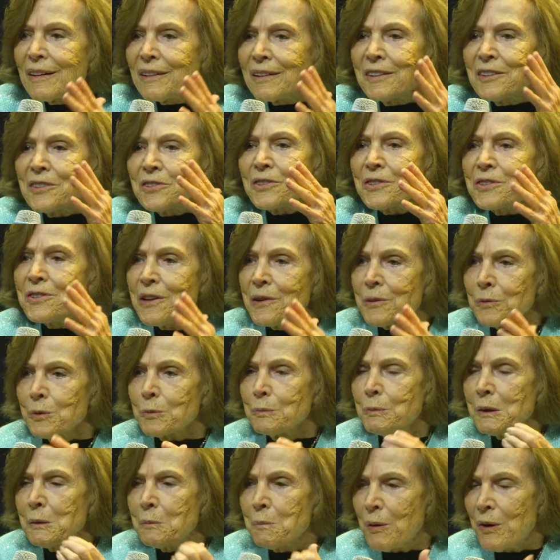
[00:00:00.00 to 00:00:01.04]
that has never
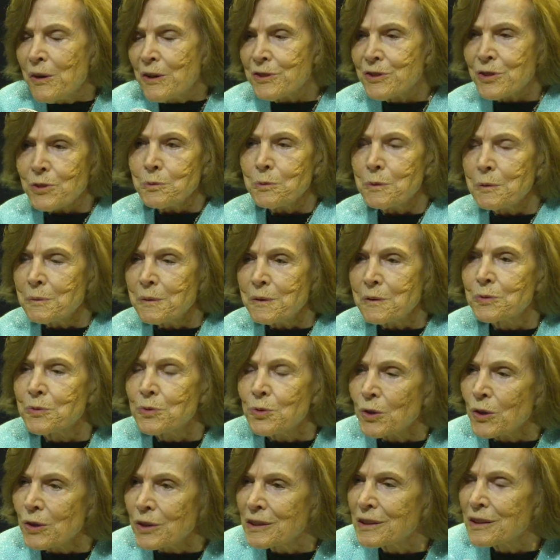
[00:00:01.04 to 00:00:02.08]
been possible
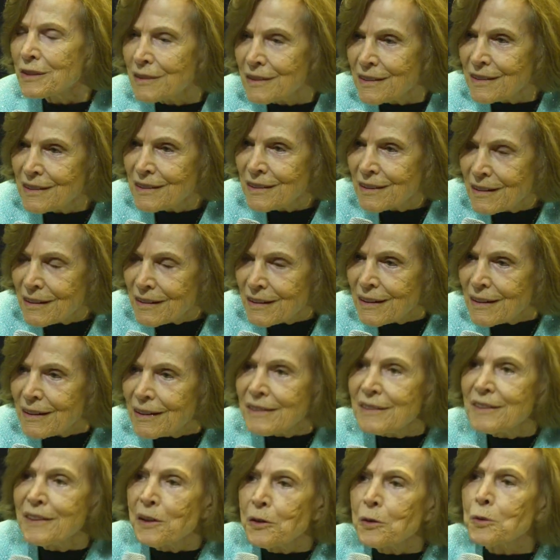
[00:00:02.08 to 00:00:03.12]
before.
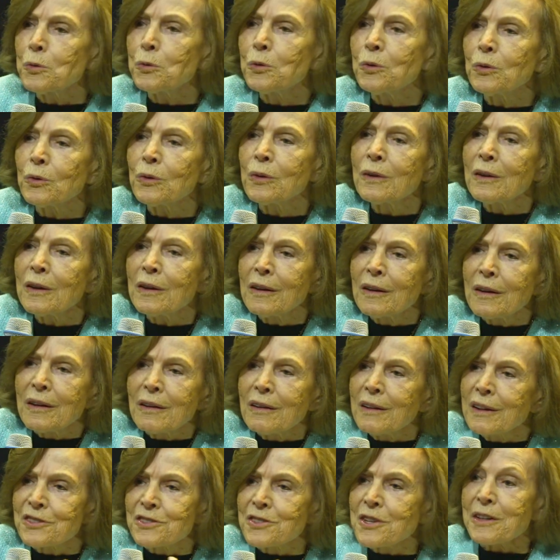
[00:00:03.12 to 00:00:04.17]
Now,
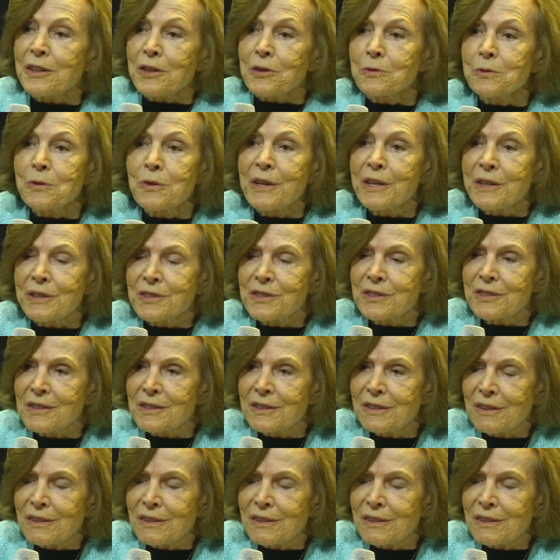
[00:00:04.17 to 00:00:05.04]
it's like a race.